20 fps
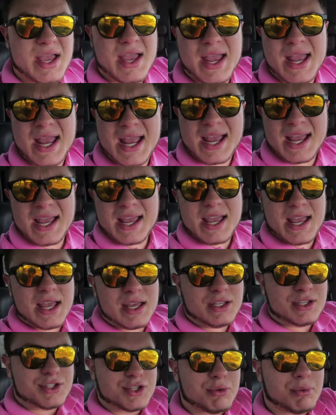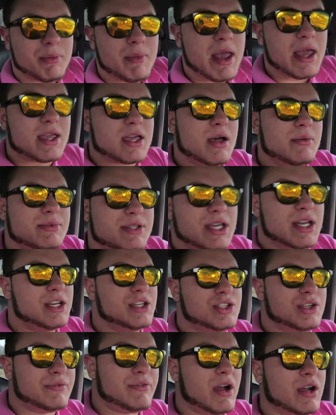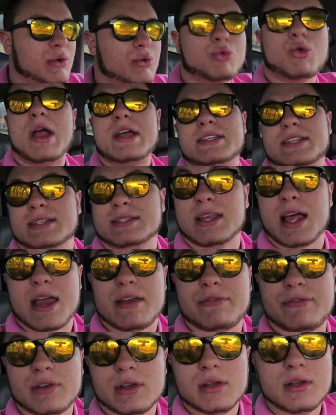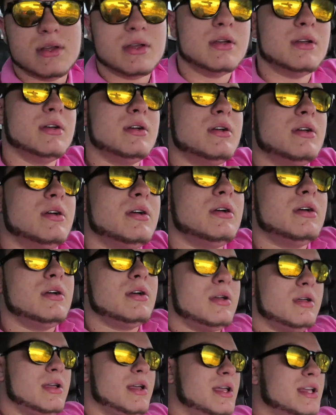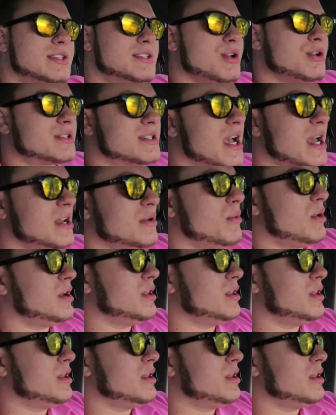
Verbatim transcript: And Superman comes in and just fucking wrecks his life. So it's kind of